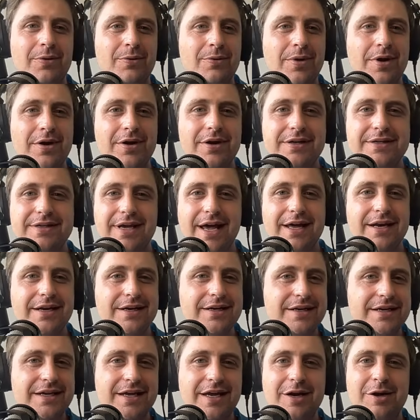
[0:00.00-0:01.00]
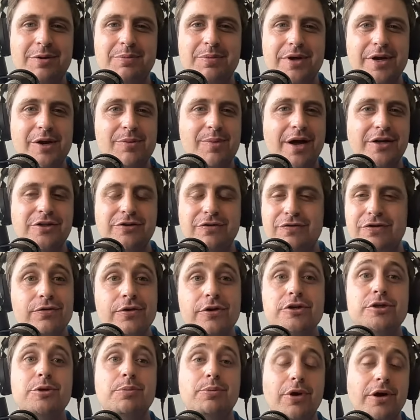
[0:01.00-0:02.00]
we're excited to hear a bit about your
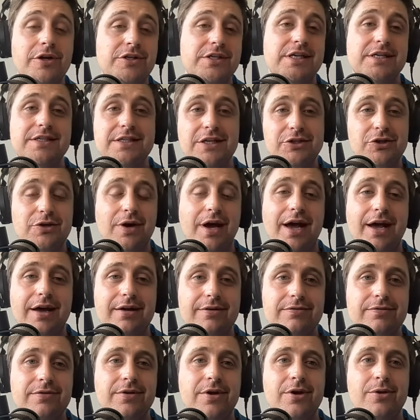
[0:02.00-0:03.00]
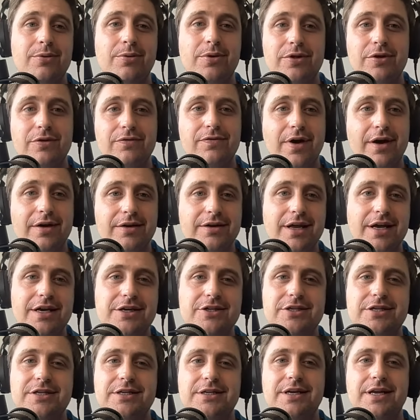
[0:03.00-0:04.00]
future projects that you have with your
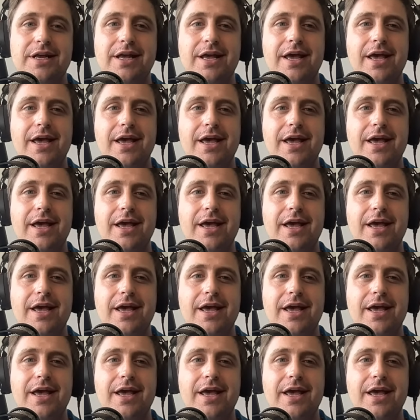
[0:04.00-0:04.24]
foundation.